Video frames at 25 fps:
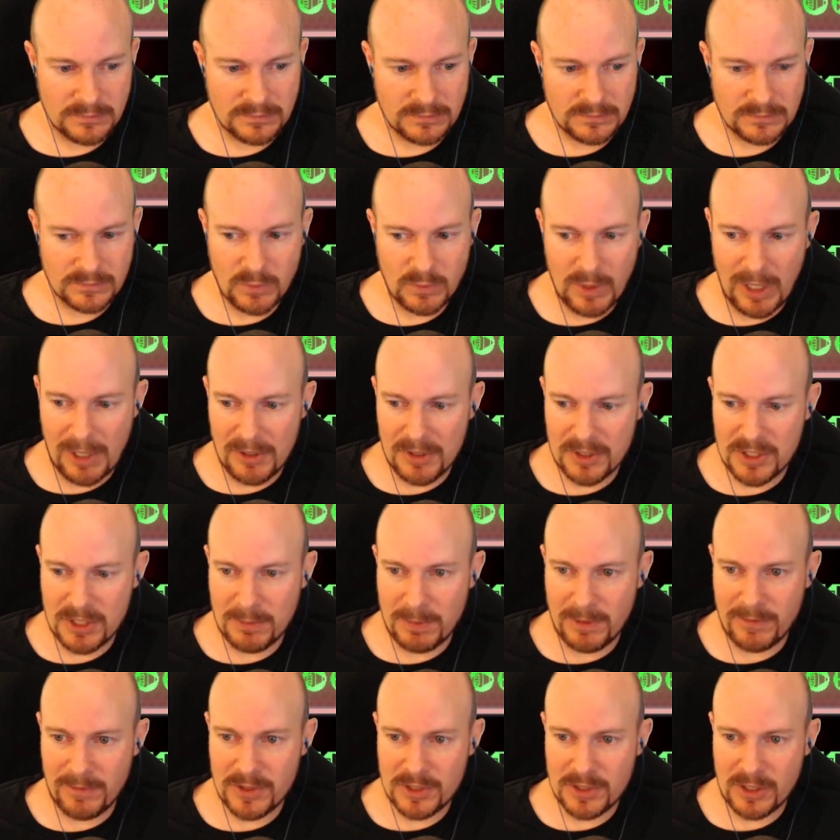Wow, the
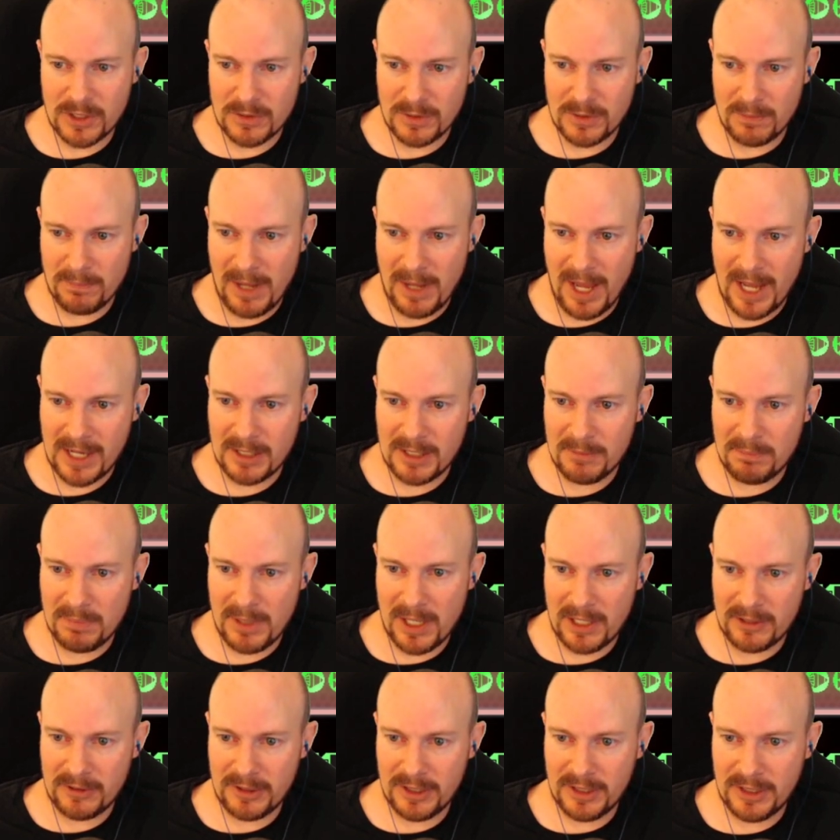ship even starts with backup
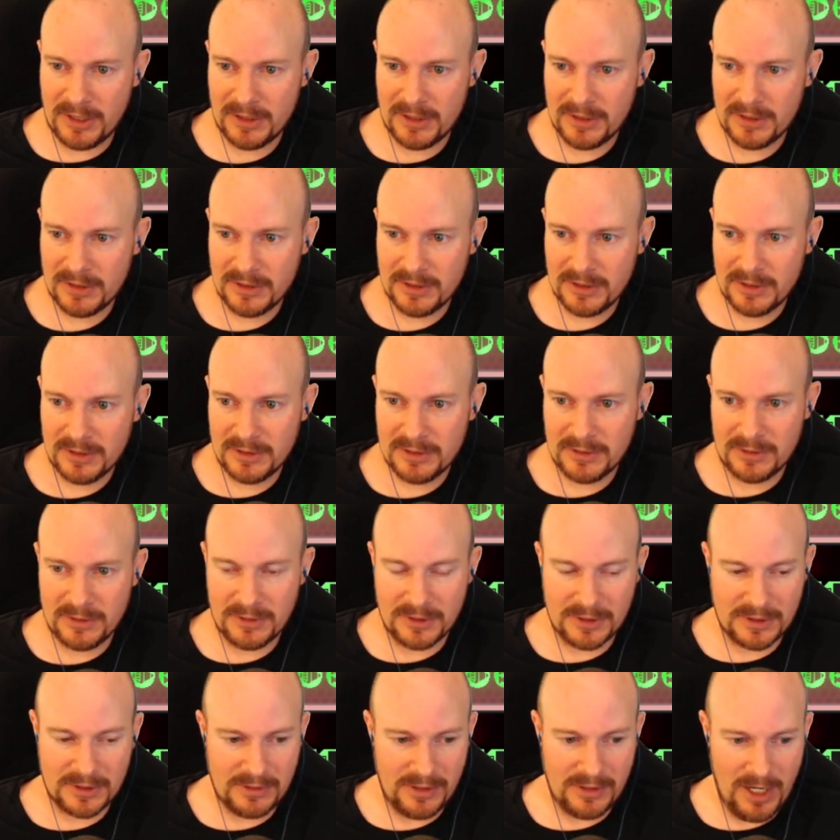battery.
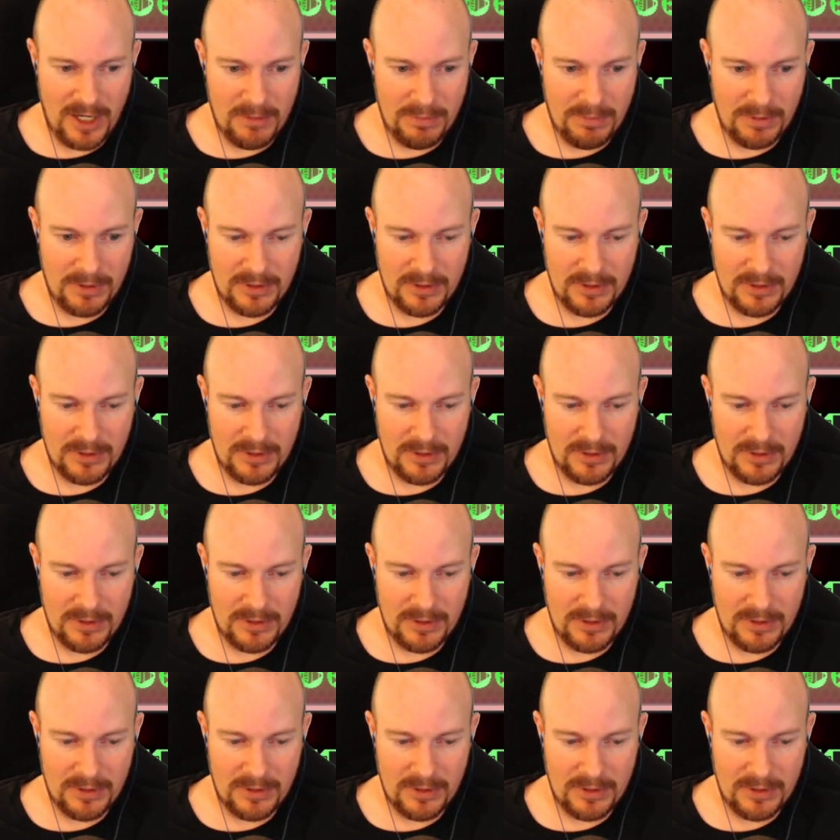Oh crap.